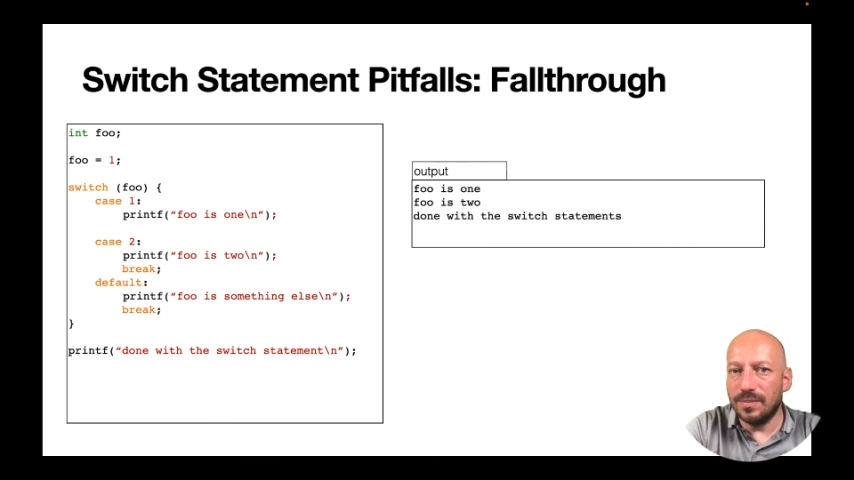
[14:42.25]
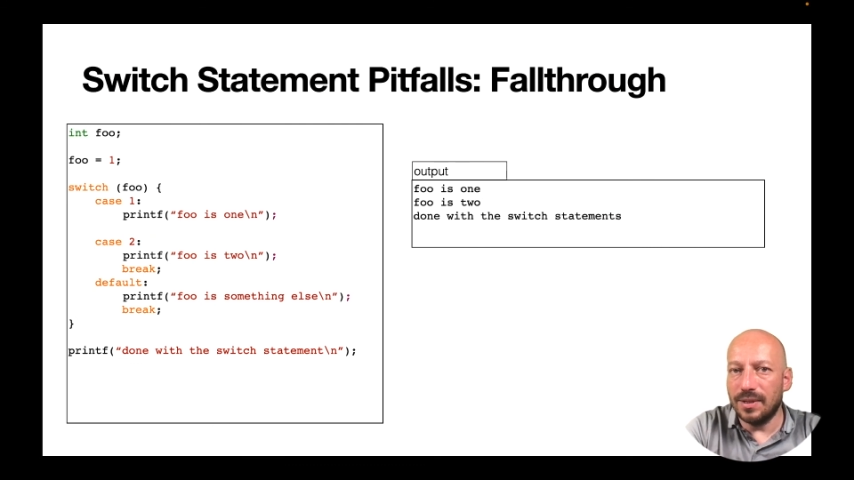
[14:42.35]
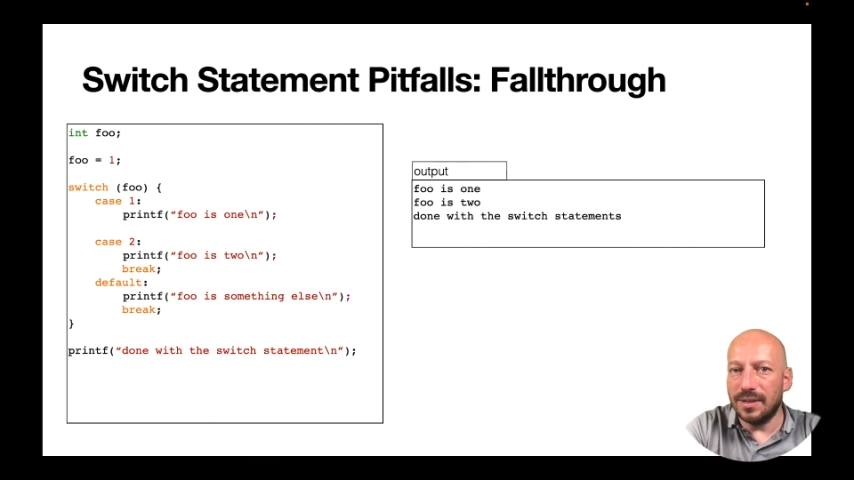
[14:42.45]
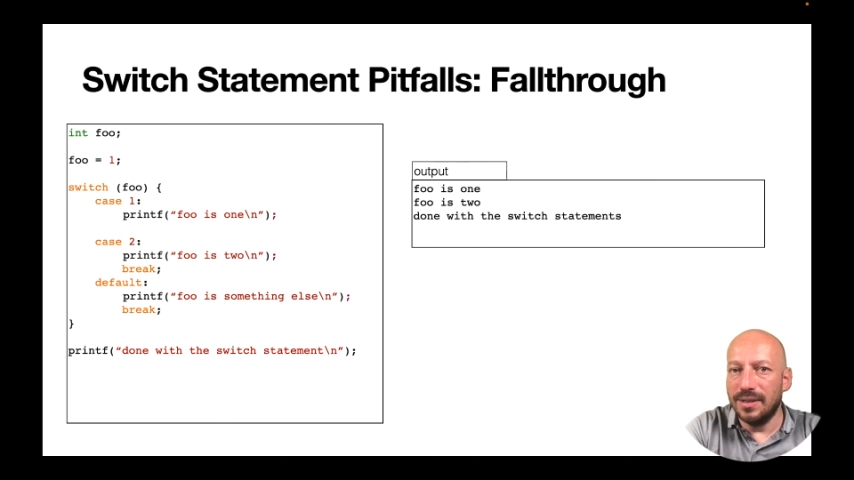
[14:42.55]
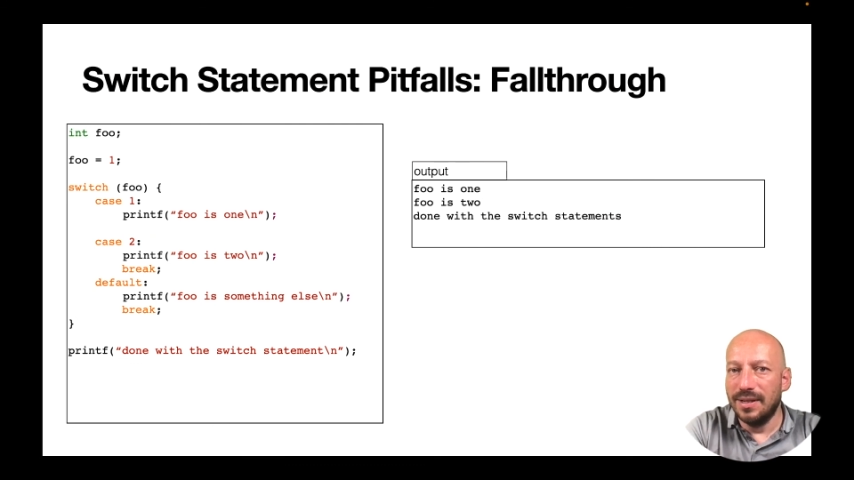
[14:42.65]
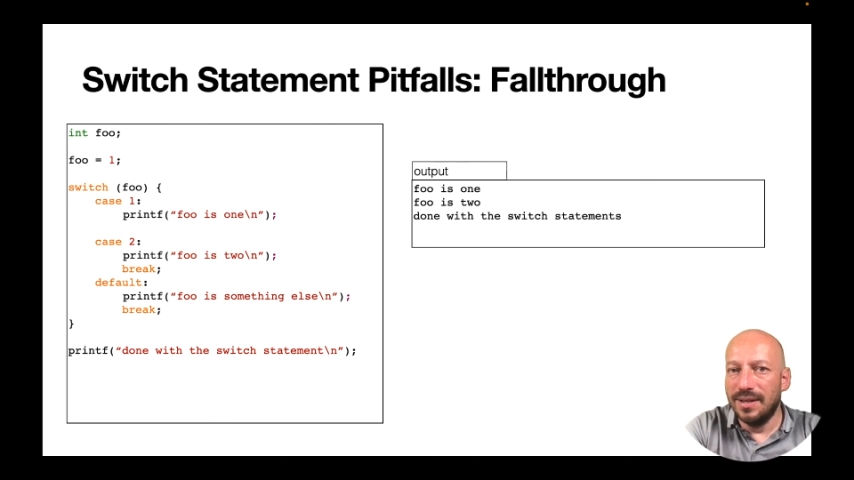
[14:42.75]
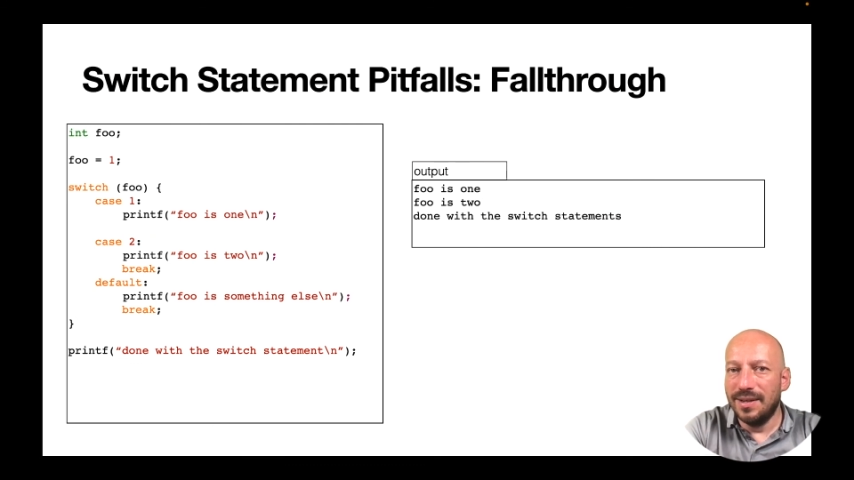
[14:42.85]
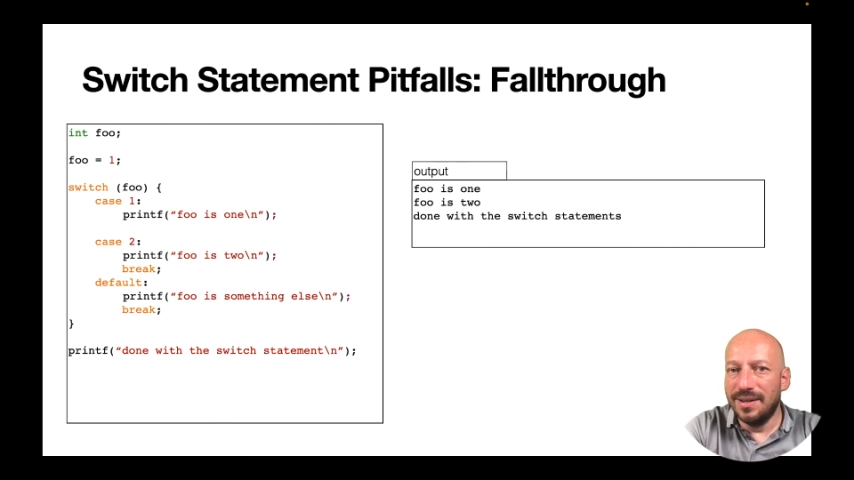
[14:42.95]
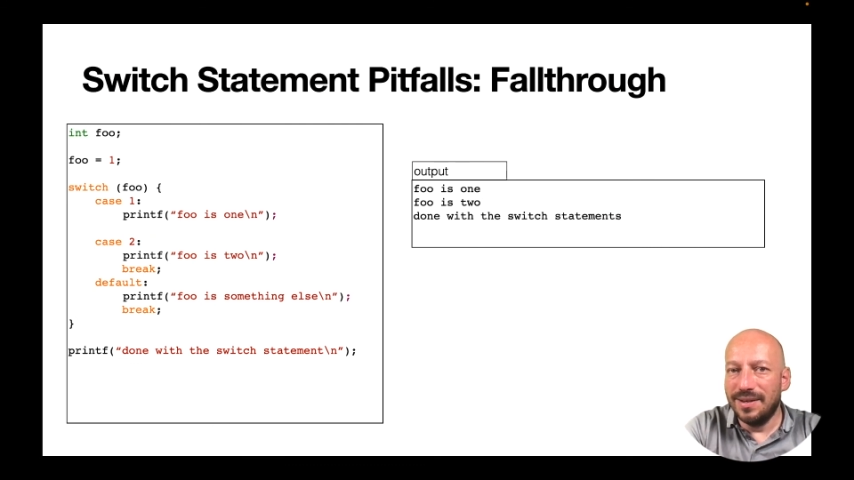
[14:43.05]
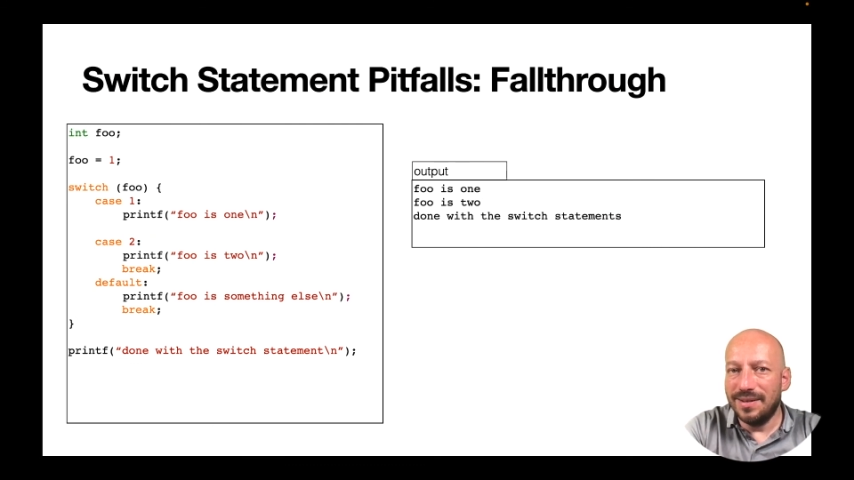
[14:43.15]
The
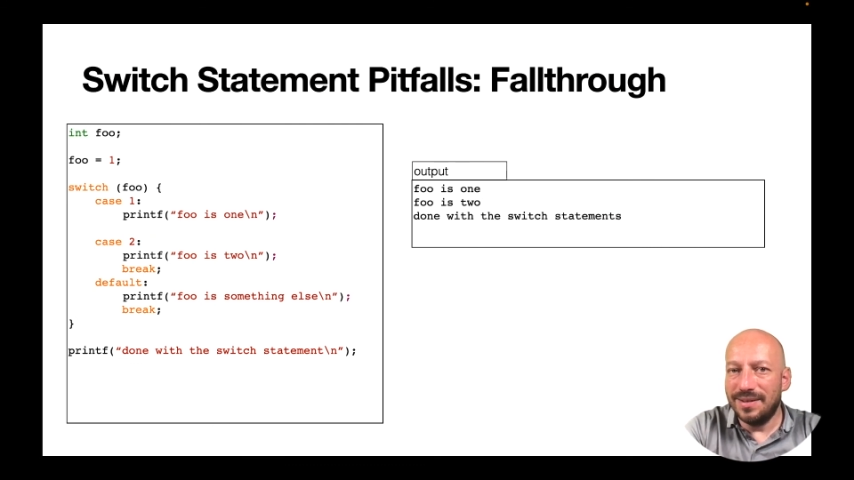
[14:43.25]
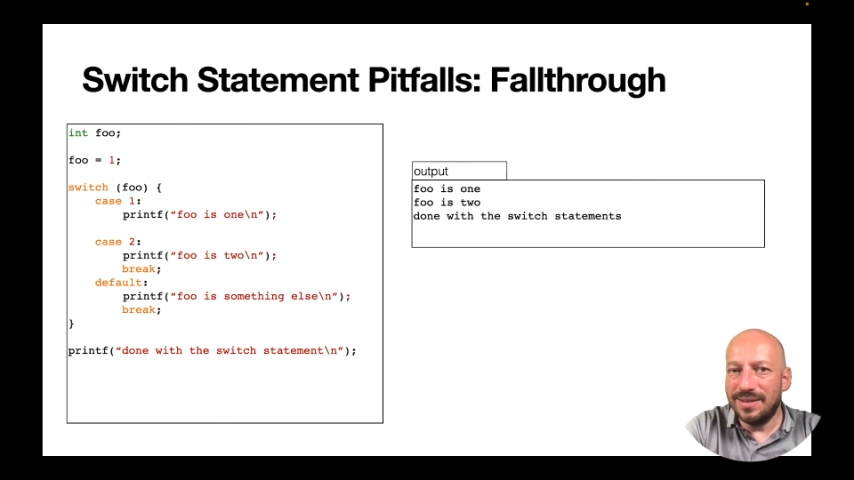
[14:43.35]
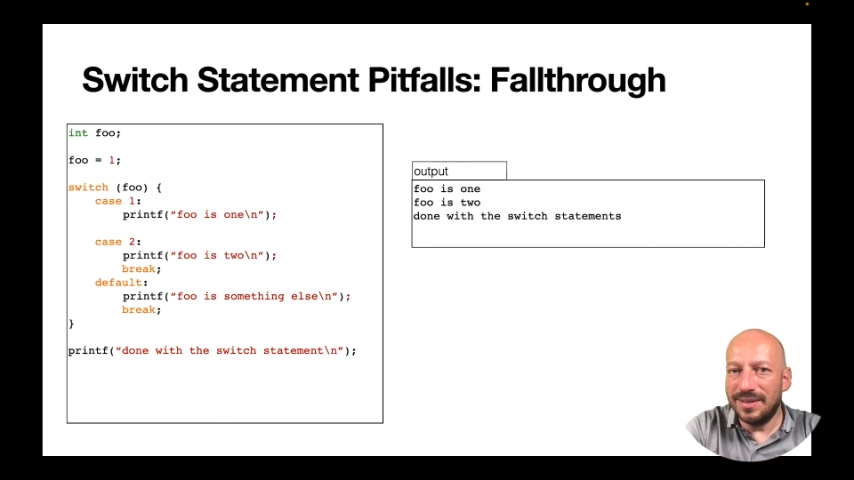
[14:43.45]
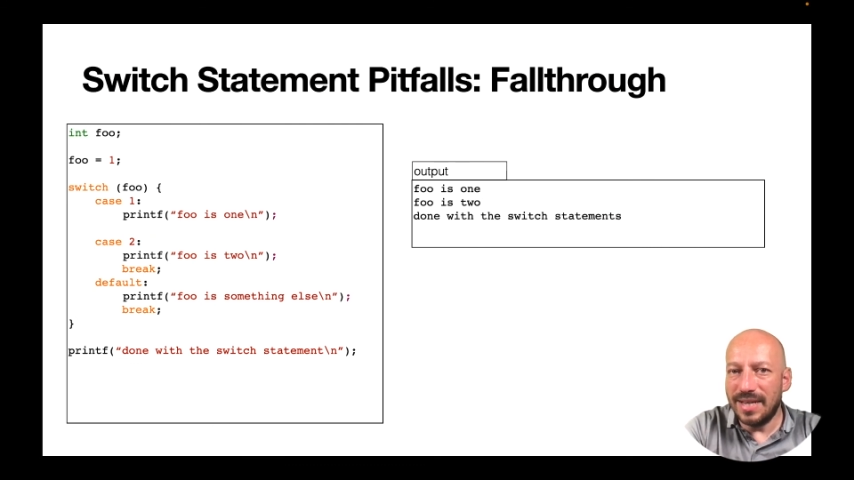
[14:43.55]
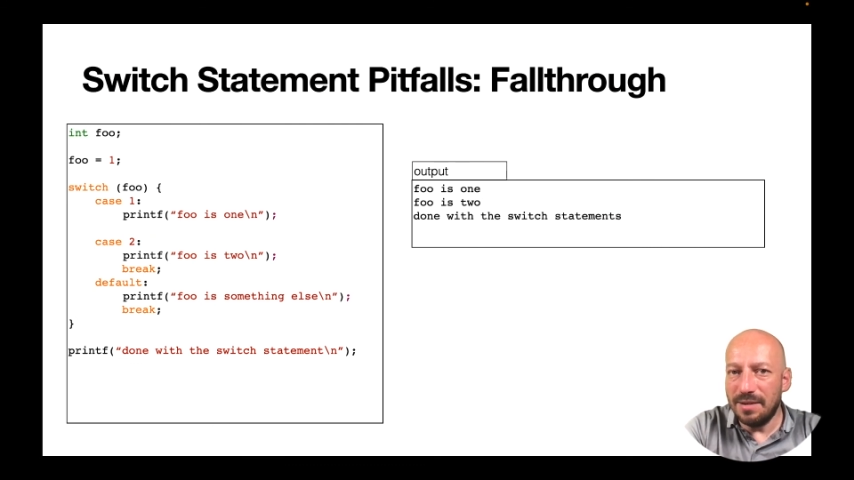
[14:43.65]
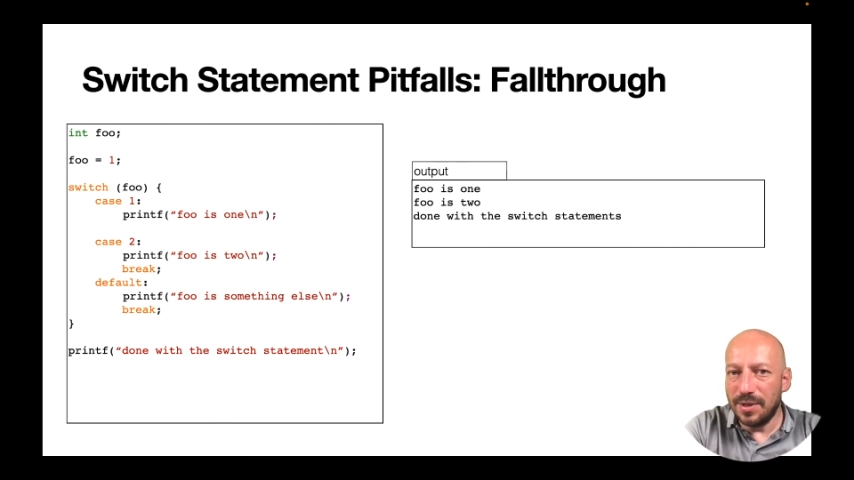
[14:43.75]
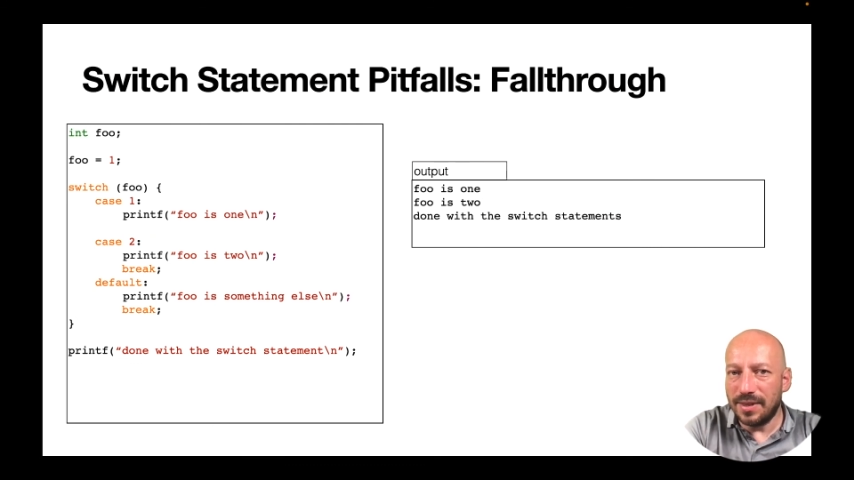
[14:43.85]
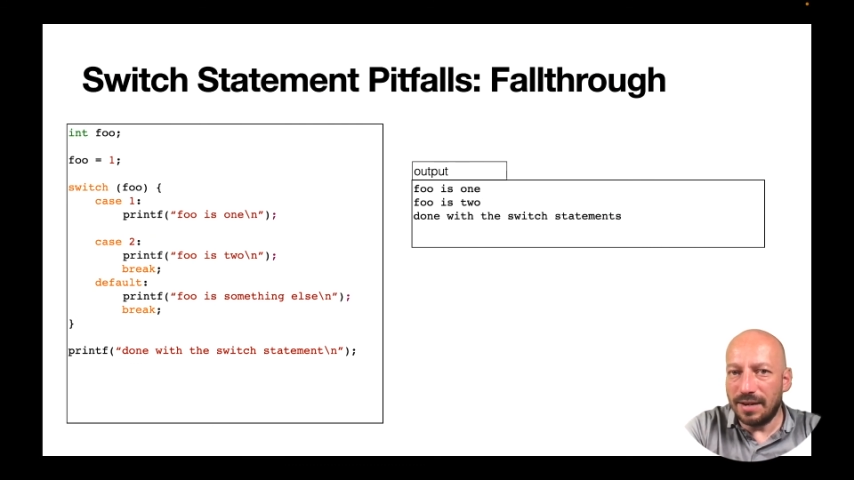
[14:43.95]
statement